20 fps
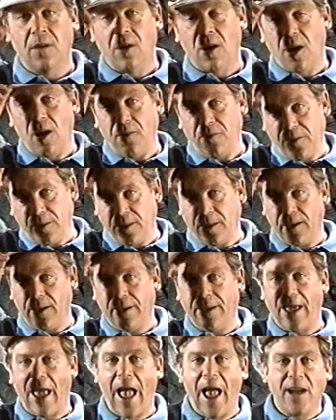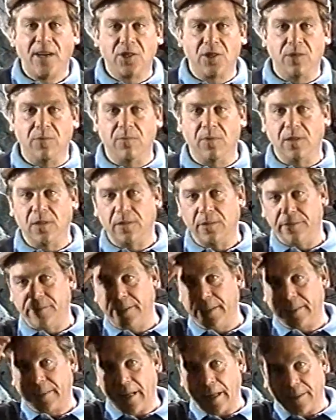Often the action will
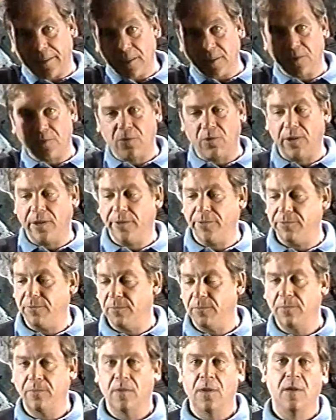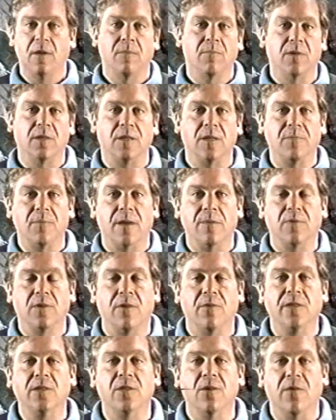dictate this for you, but sometimes
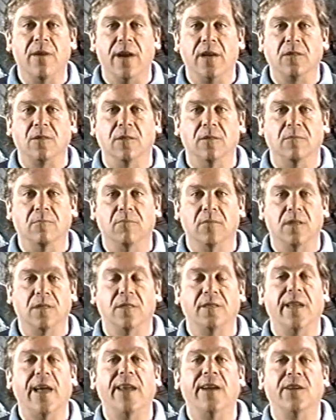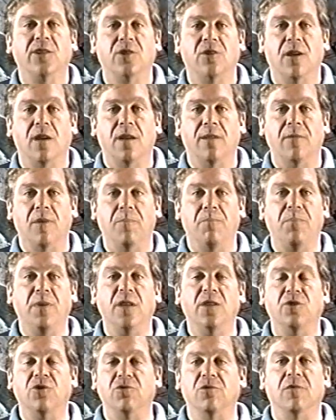there is no action, a static shot of a
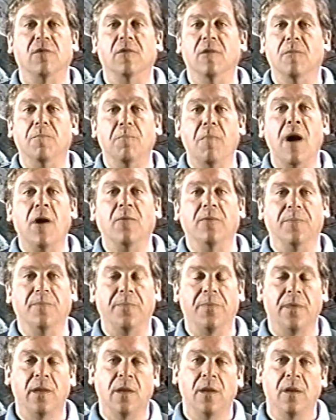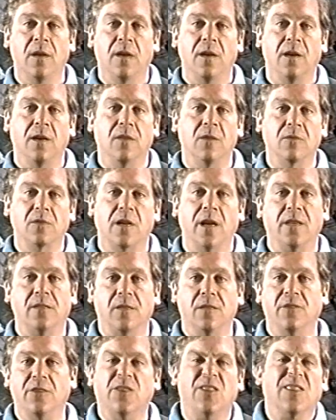beach or a mountain. In those
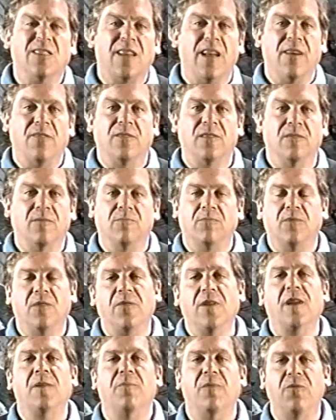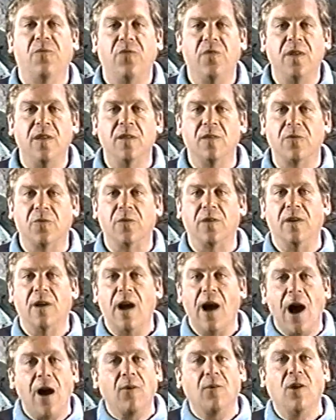cases, you just have to develop a feel for
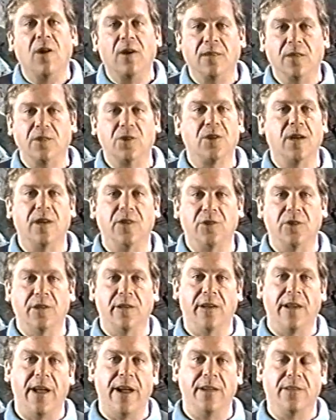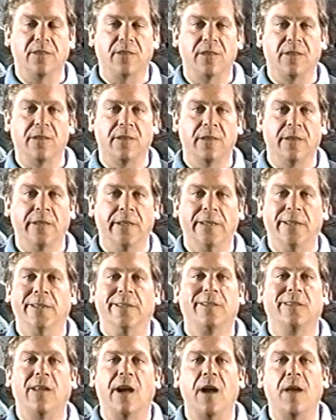how long the shot should last.
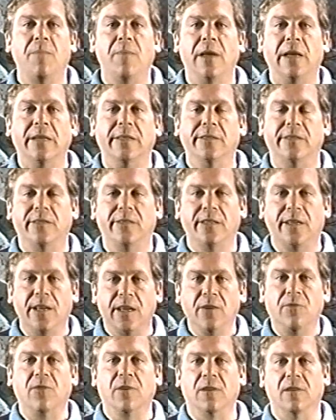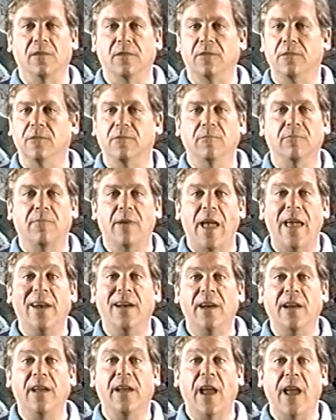Timing is integral to
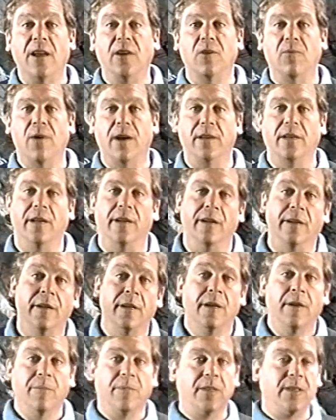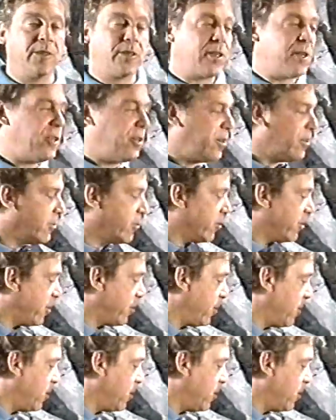editing and directing. But there's good news.